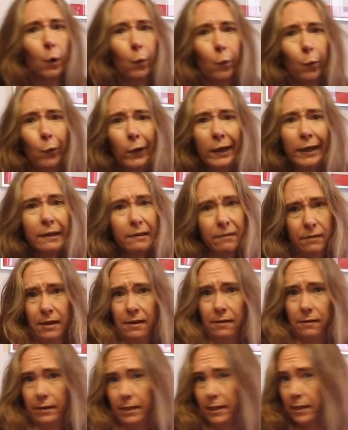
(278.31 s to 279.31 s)
"we
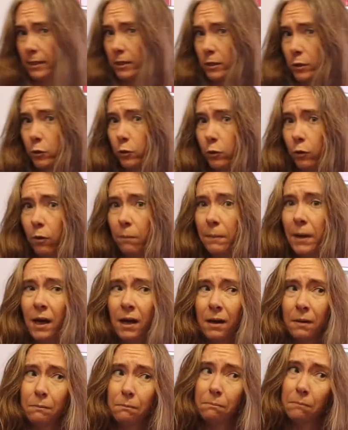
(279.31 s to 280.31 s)
think this storm
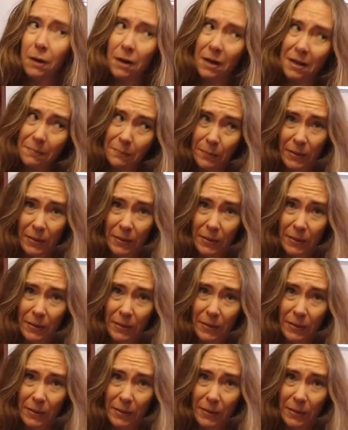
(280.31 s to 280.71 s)
might